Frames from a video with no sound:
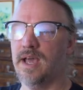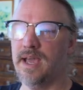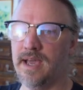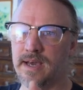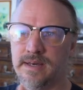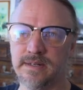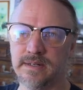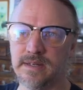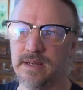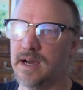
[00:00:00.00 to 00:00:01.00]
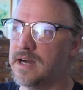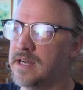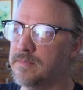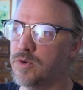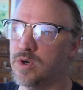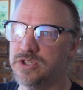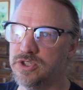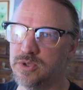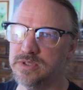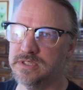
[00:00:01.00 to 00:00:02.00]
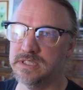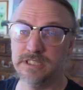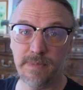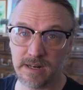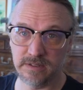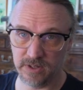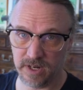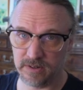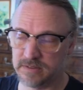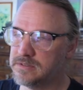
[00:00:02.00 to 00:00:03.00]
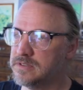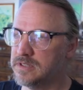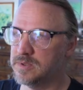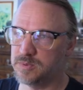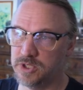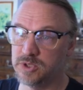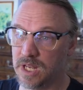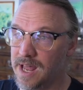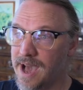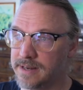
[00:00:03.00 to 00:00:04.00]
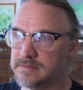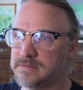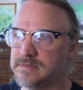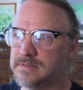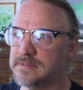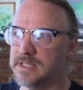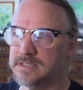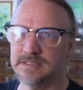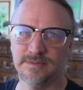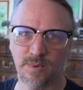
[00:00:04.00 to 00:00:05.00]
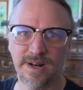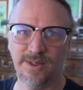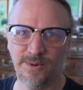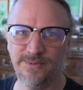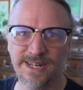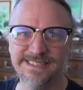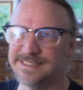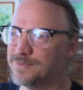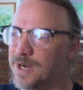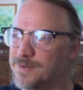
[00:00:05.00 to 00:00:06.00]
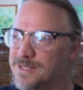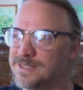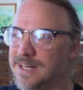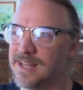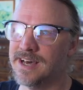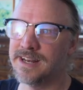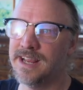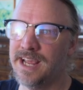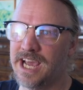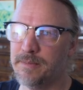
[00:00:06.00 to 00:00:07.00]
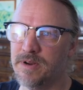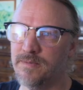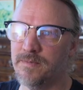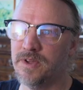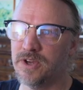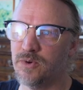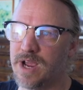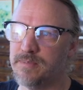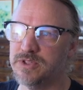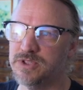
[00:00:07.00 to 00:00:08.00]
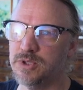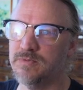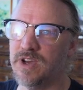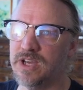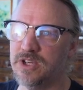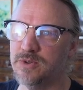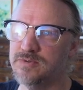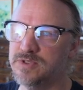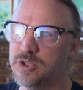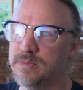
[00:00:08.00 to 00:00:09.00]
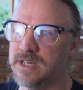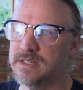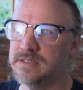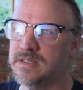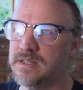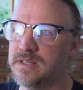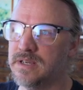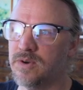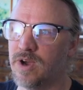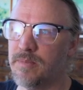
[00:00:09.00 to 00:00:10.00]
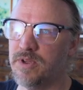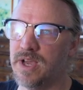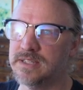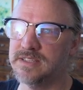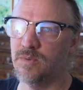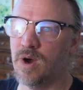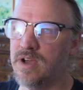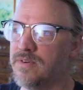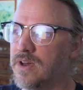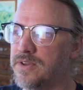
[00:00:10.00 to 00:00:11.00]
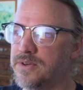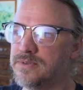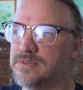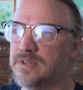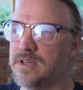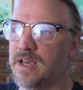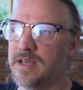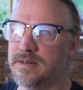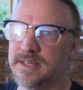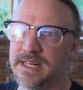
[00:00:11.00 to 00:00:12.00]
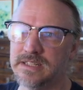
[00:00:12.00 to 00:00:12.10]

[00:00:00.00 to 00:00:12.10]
and I'm going to use the inspector here, which we use a lot. And this is one of the reasons why we use it a lot. I'm going to grab the zoom value, zoom in, grab the X and Y value, and get